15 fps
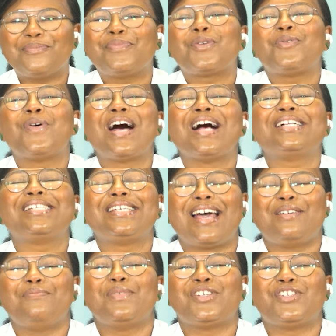Well
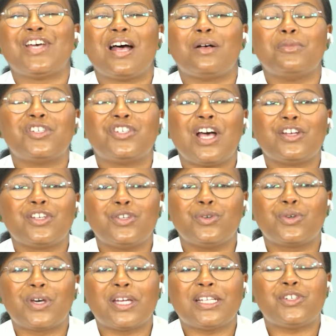done, Michelle. Michelle, you
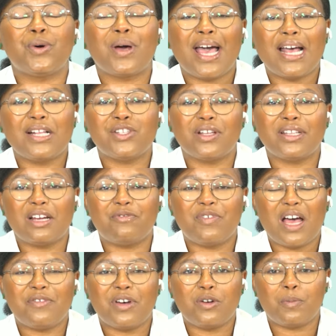get your hands on that
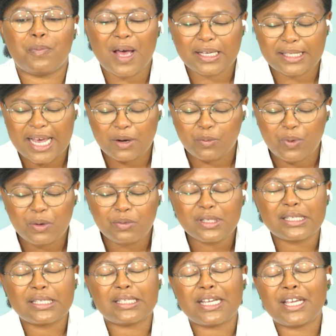$500 and we will
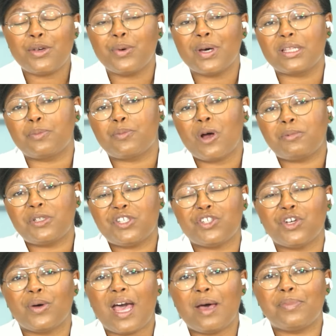see you at the property
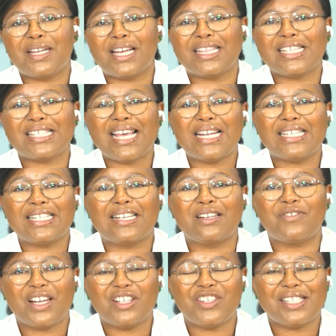show happening at the Sandton
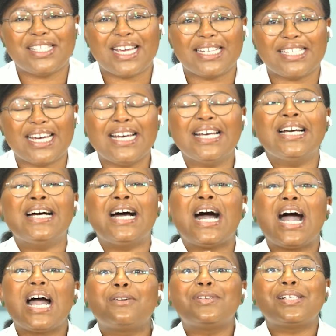Convention Center.
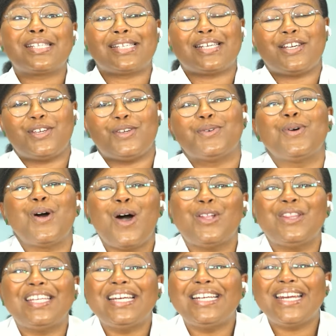I will see you
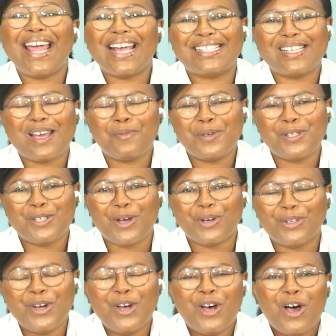on the next
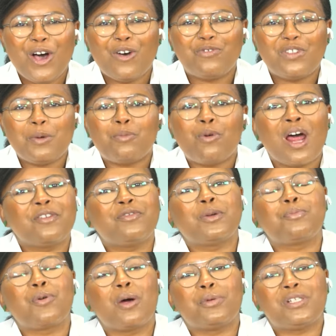episode of the
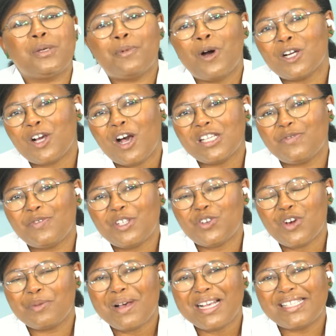Private Property Podcast
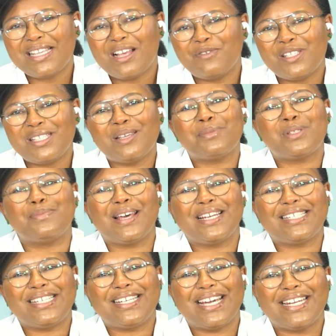featuring myself, Sibs
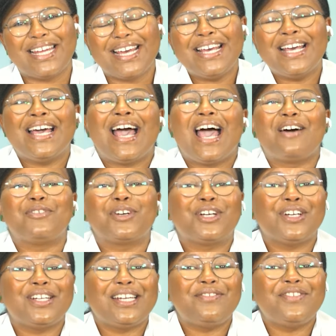Matiela. Have a
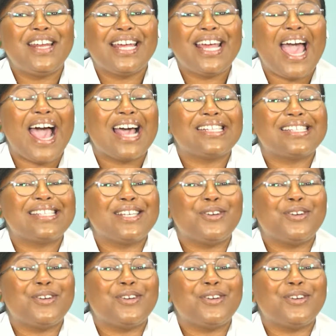good evening and see you